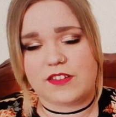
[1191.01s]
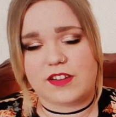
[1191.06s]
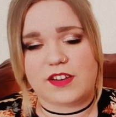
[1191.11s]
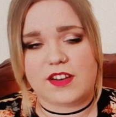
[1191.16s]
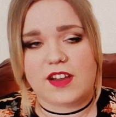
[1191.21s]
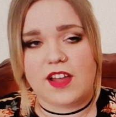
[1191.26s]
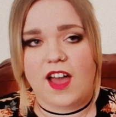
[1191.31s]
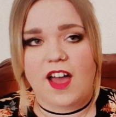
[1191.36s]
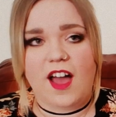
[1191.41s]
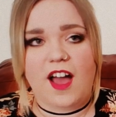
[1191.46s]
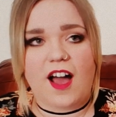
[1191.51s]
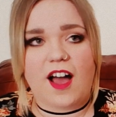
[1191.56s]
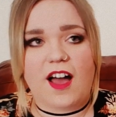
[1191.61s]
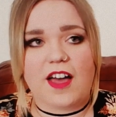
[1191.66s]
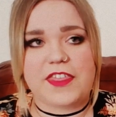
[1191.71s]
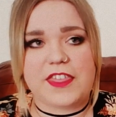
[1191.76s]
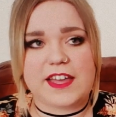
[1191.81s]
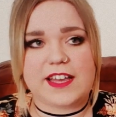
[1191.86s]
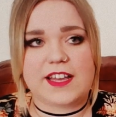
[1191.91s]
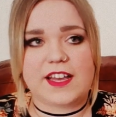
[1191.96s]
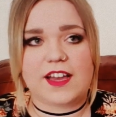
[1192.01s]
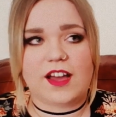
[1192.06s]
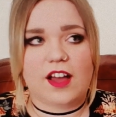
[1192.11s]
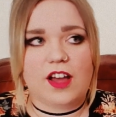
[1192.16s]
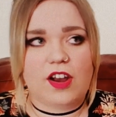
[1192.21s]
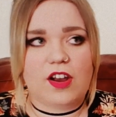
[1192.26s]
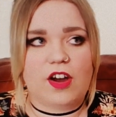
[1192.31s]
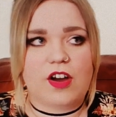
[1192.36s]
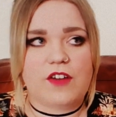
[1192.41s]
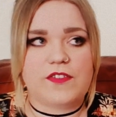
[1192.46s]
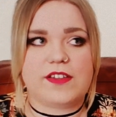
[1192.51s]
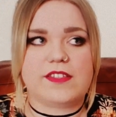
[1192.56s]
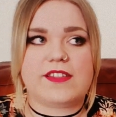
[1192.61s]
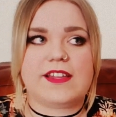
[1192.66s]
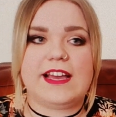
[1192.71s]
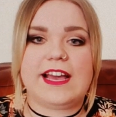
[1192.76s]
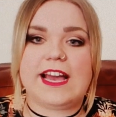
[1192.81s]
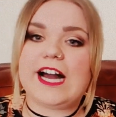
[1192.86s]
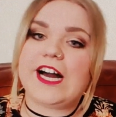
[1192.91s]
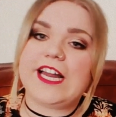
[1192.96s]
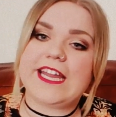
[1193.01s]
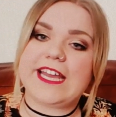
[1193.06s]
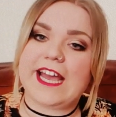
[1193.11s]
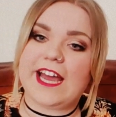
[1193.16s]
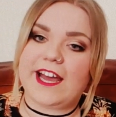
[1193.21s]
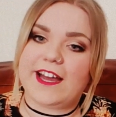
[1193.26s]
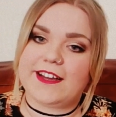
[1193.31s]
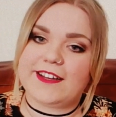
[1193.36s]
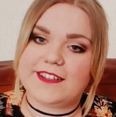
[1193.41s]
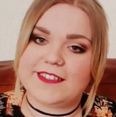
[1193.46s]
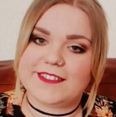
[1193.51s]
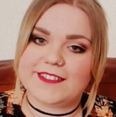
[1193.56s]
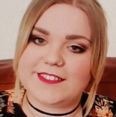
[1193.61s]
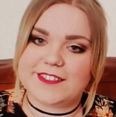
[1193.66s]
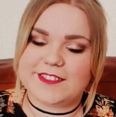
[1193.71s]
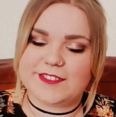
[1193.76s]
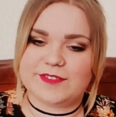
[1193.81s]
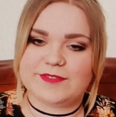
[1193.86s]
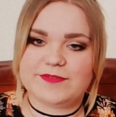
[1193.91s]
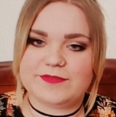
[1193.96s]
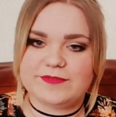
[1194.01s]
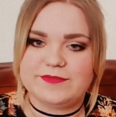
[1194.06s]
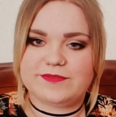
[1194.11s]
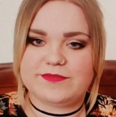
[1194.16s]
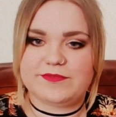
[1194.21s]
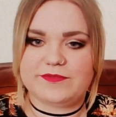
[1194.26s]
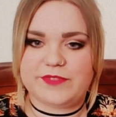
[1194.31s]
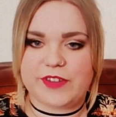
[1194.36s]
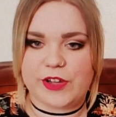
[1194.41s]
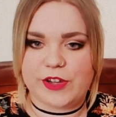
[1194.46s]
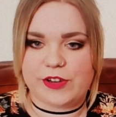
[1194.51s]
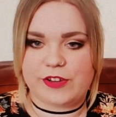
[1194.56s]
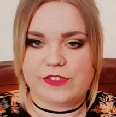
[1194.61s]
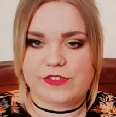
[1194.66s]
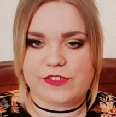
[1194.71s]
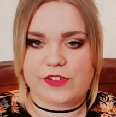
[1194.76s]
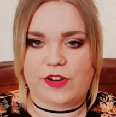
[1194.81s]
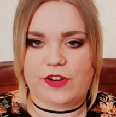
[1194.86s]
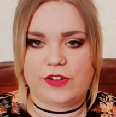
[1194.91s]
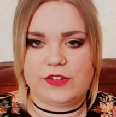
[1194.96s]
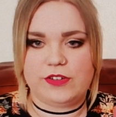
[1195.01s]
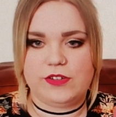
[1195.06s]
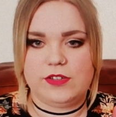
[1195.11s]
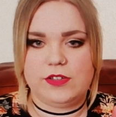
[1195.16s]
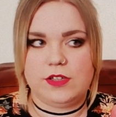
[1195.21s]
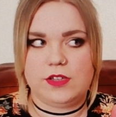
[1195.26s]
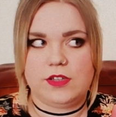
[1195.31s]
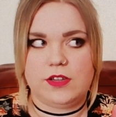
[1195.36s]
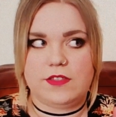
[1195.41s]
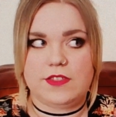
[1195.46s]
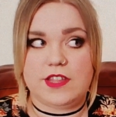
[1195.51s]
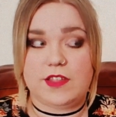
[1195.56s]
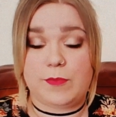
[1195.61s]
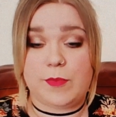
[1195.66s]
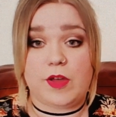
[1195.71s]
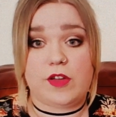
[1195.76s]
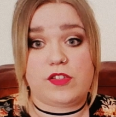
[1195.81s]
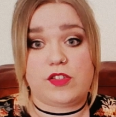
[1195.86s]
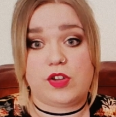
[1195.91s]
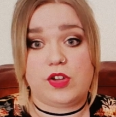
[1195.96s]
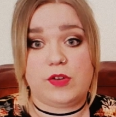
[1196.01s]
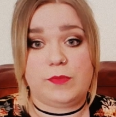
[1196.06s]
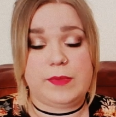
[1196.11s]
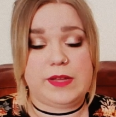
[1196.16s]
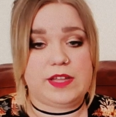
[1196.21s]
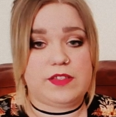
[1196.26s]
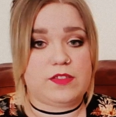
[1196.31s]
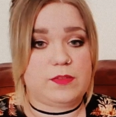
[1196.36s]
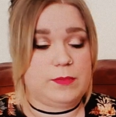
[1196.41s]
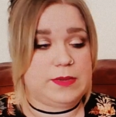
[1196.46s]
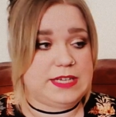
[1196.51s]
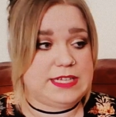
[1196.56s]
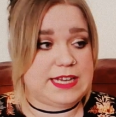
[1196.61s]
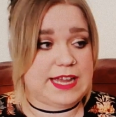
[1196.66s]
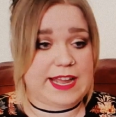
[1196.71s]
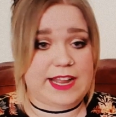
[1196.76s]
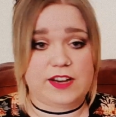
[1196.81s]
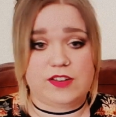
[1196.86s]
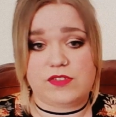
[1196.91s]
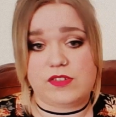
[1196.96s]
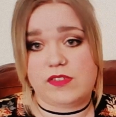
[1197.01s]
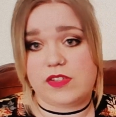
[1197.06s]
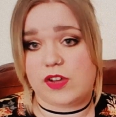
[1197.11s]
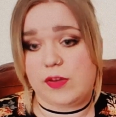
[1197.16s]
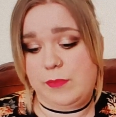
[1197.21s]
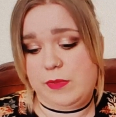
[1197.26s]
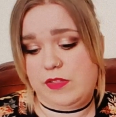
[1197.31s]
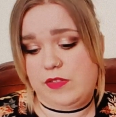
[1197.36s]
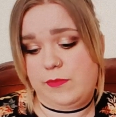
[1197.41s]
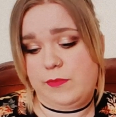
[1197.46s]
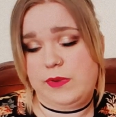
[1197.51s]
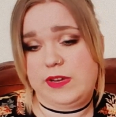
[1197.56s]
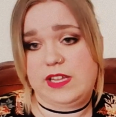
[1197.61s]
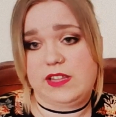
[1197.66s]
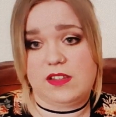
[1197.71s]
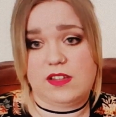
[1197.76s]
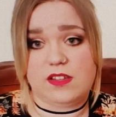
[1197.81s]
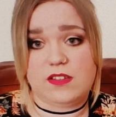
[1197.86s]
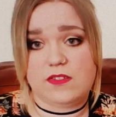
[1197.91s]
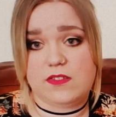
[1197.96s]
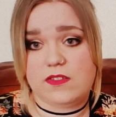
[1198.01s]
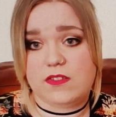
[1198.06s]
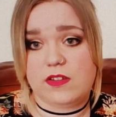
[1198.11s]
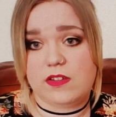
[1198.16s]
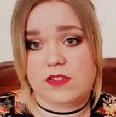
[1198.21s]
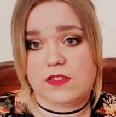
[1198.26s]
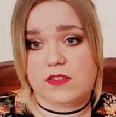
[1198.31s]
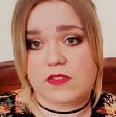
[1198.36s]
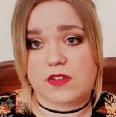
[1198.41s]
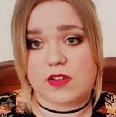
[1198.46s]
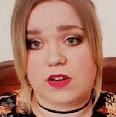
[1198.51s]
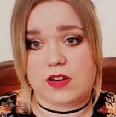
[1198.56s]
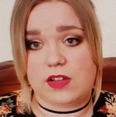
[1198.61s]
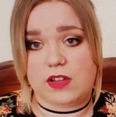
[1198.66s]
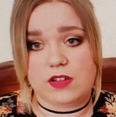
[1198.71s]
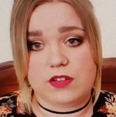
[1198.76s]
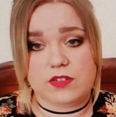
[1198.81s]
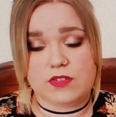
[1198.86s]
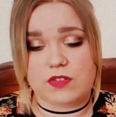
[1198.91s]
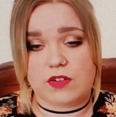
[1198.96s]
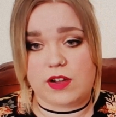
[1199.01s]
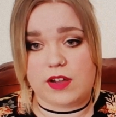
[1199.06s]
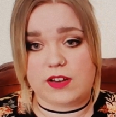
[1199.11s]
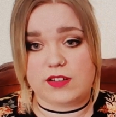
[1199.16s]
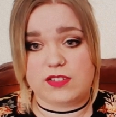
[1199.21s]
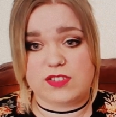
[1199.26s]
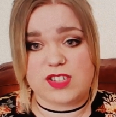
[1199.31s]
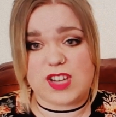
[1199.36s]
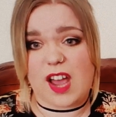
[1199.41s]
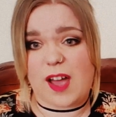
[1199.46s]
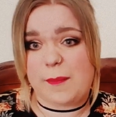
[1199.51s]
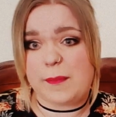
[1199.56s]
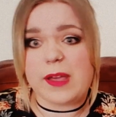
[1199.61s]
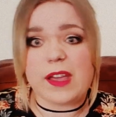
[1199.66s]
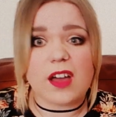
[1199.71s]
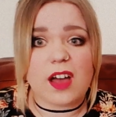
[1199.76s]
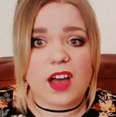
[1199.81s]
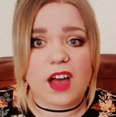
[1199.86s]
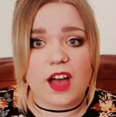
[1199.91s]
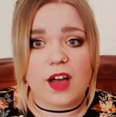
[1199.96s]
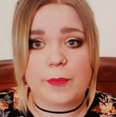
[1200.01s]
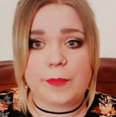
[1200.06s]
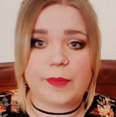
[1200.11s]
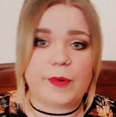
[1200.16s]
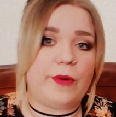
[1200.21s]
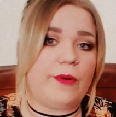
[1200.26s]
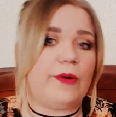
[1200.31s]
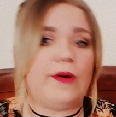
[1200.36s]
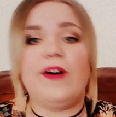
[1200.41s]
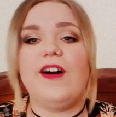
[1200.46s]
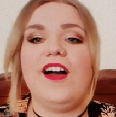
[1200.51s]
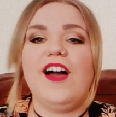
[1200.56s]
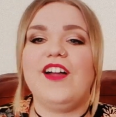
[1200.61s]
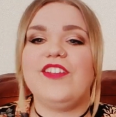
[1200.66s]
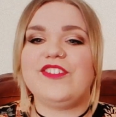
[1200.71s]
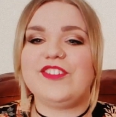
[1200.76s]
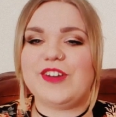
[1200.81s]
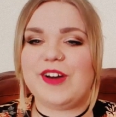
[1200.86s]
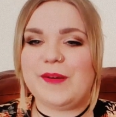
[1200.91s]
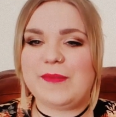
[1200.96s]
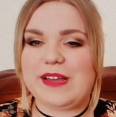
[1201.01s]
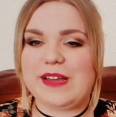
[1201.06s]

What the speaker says: And I think a lot of us can kind of get focused on this person could be somebody dangerous, it could be somebody that's going to try and chat me up, or do you know what I